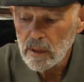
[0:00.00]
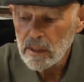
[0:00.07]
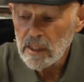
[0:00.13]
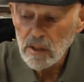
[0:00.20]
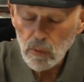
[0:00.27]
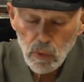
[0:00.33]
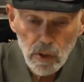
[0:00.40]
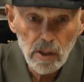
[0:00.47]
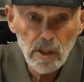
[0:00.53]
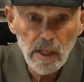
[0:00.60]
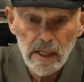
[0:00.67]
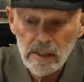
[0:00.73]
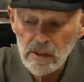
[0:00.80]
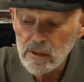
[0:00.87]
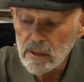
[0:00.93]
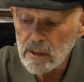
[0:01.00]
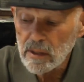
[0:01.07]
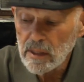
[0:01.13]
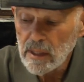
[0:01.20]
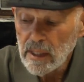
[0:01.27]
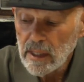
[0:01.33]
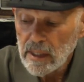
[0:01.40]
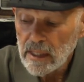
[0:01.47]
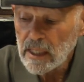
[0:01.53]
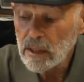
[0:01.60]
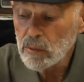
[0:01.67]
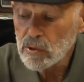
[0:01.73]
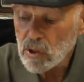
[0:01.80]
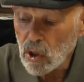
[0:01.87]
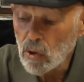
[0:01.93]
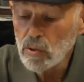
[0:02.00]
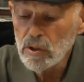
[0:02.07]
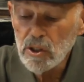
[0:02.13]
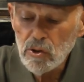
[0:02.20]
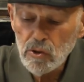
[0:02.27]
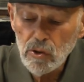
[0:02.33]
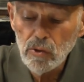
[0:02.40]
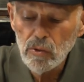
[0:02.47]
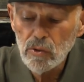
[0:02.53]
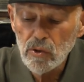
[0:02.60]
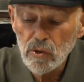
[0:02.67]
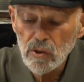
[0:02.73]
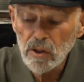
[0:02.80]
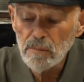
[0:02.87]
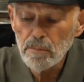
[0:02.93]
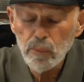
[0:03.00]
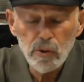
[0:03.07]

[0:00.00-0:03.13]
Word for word: He realized that it was only due to the